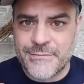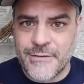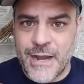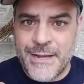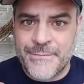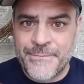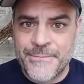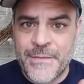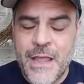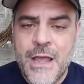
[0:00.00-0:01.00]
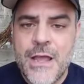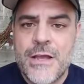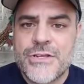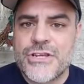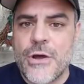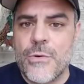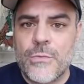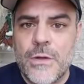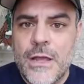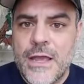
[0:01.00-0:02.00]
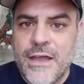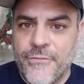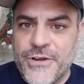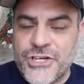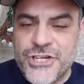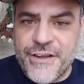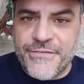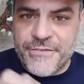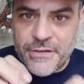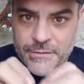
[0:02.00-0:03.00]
right? So if we shift